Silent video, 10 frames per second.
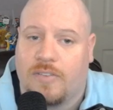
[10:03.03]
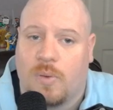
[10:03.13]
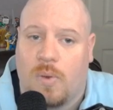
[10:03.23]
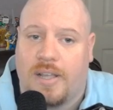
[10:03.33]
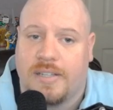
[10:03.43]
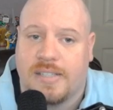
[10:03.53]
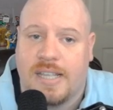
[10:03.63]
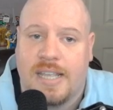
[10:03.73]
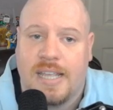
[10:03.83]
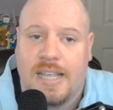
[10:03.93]
wise
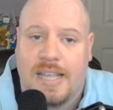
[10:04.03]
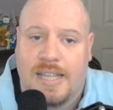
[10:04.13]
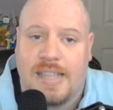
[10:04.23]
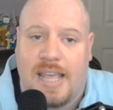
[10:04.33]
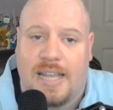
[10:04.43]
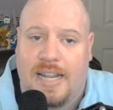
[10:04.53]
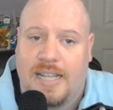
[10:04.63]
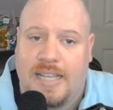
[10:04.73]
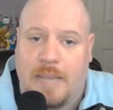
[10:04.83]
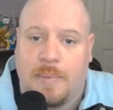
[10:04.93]
than
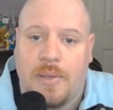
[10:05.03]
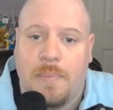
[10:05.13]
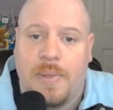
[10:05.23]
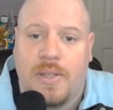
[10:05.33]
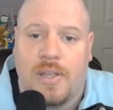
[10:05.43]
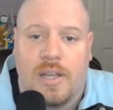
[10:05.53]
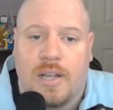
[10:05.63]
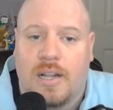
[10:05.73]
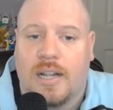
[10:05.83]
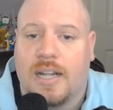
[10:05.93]
a GameCube.
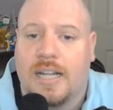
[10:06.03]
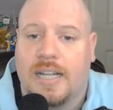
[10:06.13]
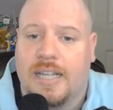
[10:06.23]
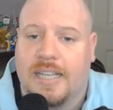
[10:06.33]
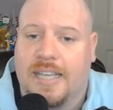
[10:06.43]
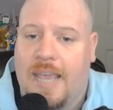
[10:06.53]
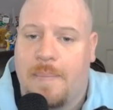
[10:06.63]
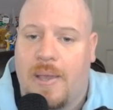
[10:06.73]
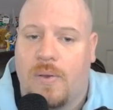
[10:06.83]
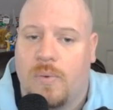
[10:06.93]
It came
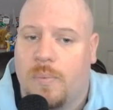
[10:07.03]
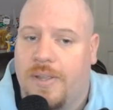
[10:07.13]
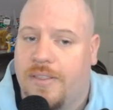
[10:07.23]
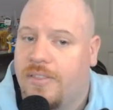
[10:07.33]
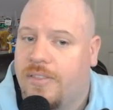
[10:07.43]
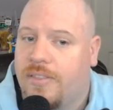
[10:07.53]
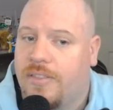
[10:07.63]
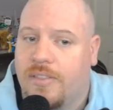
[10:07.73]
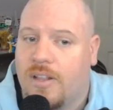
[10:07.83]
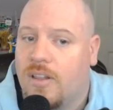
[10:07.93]
out with
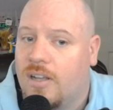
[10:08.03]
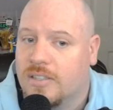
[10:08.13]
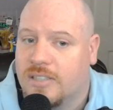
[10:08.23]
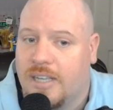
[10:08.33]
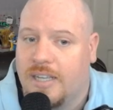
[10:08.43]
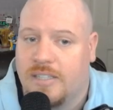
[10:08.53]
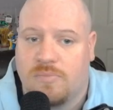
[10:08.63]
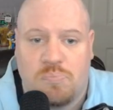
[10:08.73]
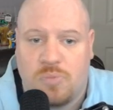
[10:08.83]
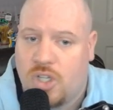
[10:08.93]
alongside
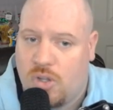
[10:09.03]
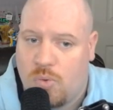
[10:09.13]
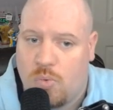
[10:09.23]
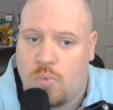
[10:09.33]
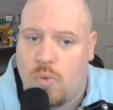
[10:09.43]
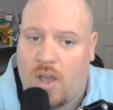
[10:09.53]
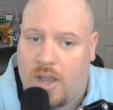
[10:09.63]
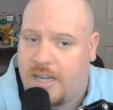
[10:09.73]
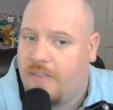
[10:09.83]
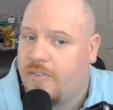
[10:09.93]
two
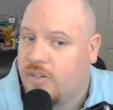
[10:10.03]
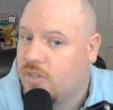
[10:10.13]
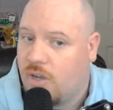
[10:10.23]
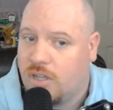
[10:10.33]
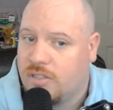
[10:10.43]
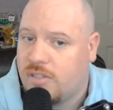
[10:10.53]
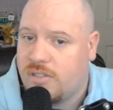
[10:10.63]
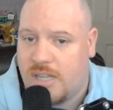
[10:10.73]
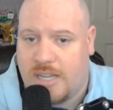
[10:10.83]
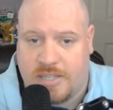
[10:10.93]
high definition
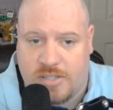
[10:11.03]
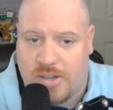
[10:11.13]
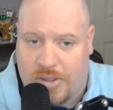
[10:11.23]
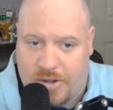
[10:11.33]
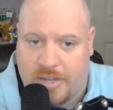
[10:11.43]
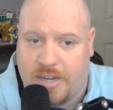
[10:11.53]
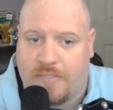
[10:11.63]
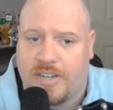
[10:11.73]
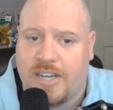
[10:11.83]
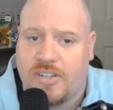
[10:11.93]
consoles. It is not high
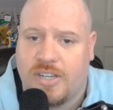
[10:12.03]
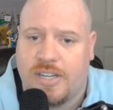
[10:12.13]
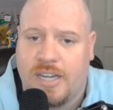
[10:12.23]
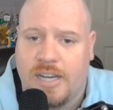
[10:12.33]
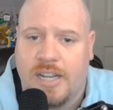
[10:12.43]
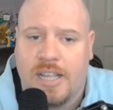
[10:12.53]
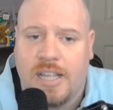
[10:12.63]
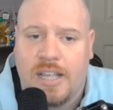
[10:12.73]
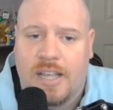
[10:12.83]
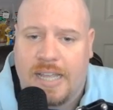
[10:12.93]
definition.
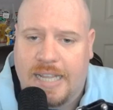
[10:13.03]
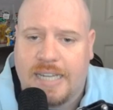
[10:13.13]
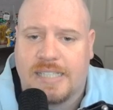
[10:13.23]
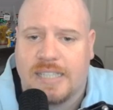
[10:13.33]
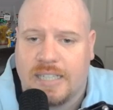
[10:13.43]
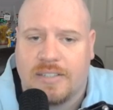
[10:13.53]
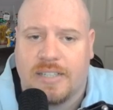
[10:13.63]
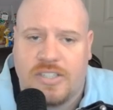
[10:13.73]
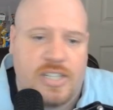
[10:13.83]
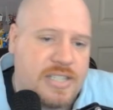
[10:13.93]
It is
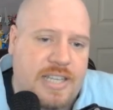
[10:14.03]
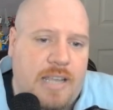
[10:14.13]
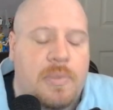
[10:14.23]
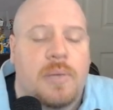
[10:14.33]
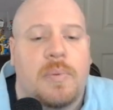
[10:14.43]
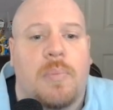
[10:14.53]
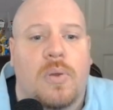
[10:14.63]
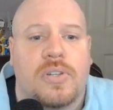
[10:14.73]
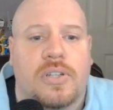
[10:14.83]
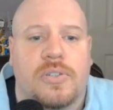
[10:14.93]
literally just a GameCube with
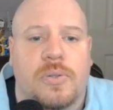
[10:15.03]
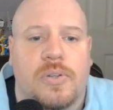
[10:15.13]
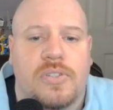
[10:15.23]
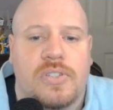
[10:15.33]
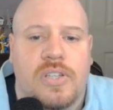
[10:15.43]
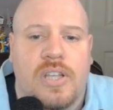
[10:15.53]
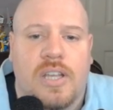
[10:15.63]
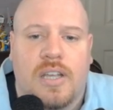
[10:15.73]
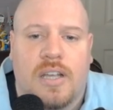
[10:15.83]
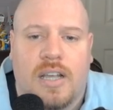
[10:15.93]
motion controls.
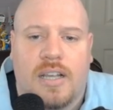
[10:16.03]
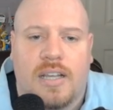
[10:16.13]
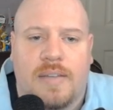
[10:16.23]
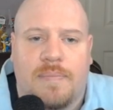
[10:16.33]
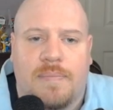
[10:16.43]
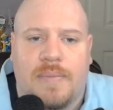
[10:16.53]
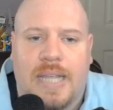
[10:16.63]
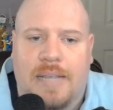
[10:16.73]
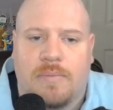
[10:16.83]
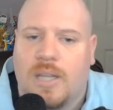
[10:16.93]

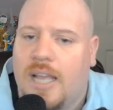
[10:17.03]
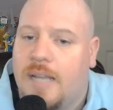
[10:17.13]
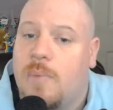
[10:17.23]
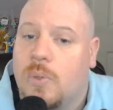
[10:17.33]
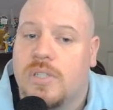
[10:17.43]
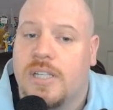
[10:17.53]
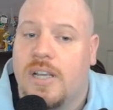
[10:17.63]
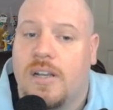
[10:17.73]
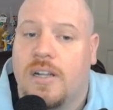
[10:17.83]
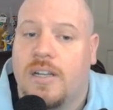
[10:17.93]
It relied mostly
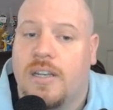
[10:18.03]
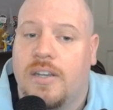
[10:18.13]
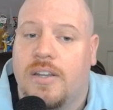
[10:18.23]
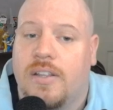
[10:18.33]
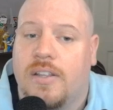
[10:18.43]
on